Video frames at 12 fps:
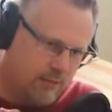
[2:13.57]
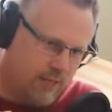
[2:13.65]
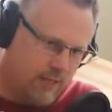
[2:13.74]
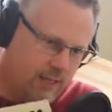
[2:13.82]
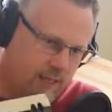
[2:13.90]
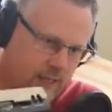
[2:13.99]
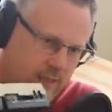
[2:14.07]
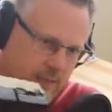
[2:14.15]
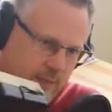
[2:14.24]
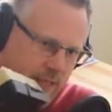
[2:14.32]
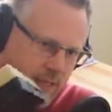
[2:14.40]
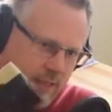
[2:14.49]

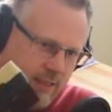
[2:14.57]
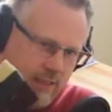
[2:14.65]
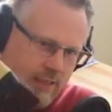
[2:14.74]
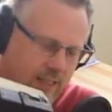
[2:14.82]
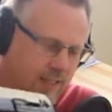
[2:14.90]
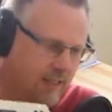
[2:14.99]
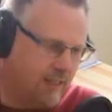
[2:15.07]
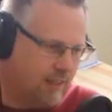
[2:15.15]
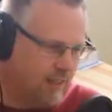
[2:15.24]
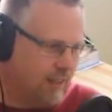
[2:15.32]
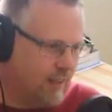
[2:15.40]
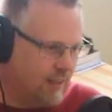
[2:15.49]
And back in the day,
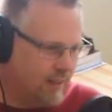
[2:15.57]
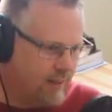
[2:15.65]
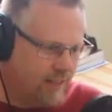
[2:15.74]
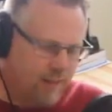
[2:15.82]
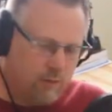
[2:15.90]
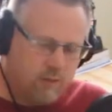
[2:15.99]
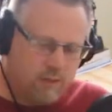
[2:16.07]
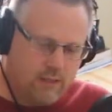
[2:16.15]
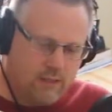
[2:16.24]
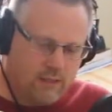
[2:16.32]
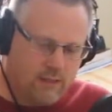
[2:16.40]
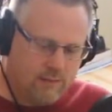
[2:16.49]
they would
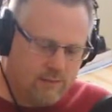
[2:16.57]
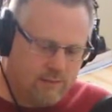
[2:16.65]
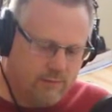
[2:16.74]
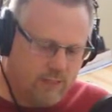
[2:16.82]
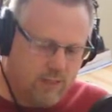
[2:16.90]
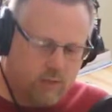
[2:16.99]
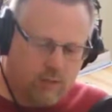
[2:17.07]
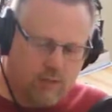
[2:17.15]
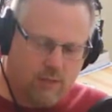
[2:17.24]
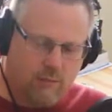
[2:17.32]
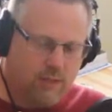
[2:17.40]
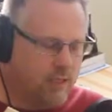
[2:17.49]
this was
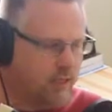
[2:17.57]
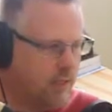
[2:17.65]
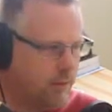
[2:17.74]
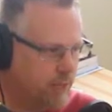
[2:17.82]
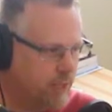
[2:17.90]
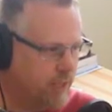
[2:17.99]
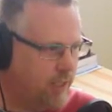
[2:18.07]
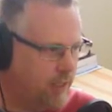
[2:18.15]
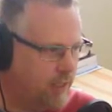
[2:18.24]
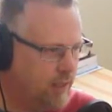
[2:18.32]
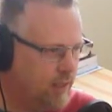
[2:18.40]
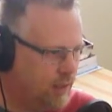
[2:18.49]
the business
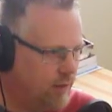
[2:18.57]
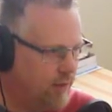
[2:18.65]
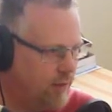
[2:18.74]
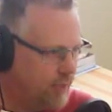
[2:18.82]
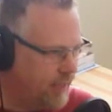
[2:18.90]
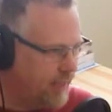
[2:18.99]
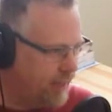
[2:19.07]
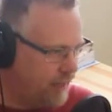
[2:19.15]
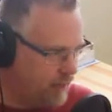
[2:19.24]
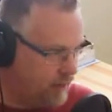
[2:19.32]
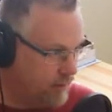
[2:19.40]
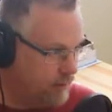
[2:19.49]
machine of the day.